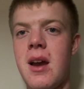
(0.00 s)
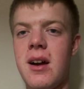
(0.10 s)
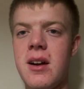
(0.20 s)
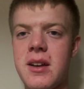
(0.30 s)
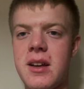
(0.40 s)

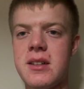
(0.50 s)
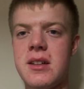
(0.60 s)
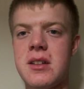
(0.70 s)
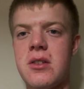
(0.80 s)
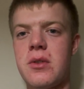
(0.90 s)
Alright guys,
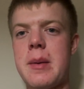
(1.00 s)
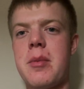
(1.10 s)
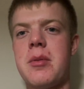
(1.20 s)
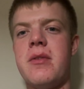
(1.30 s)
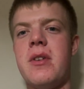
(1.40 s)
that's going to wrap up
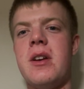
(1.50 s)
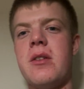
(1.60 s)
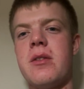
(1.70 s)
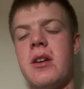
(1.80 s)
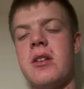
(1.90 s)
the video.
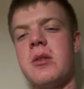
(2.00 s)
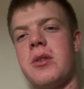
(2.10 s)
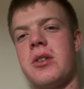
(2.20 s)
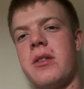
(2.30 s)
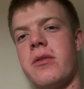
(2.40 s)
Thanks so
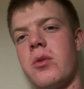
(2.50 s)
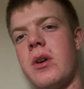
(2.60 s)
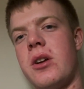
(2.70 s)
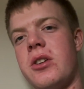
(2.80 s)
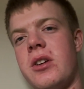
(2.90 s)
much again for
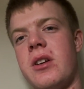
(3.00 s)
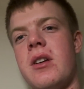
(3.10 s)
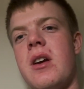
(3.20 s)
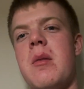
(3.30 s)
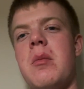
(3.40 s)
watching.
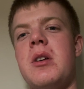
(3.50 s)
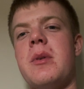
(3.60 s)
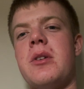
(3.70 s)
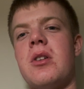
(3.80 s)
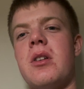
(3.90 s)
Please
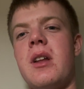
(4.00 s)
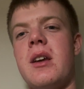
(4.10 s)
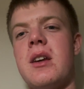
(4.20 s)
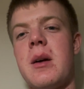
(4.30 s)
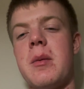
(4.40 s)
make sure to
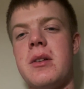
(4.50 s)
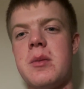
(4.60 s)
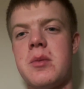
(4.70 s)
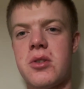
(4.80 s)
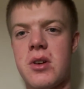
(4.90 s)
like, comment,
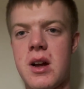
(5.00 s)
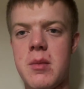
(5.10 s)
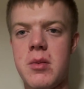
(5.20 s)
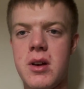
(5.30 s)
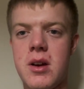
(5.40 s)
subscribe.
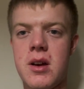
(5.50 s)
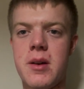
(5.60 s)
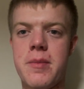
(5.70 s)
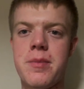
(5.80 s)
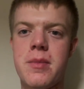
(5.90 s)

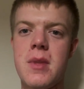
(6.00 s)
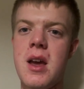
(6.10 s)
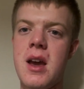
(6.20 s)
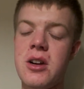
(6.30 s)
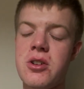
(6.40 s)

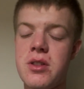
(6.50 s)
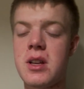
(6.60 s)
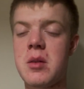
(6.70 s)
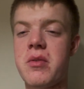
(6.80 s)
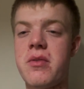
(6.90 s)
Actually, at the
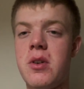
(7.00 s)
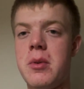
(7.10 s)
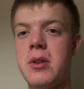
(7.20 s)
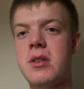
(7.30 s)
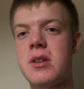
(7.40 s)
time of
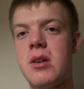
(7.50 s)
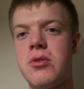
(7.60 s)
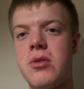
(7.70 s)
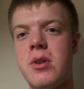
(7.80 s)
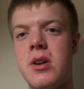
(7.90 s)
filming this
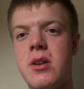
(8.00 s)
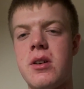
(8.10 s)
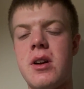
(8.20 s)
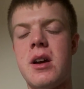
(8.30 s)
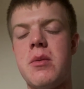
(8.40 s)
outro
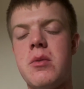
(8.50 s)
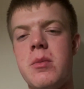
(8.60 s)
here, I will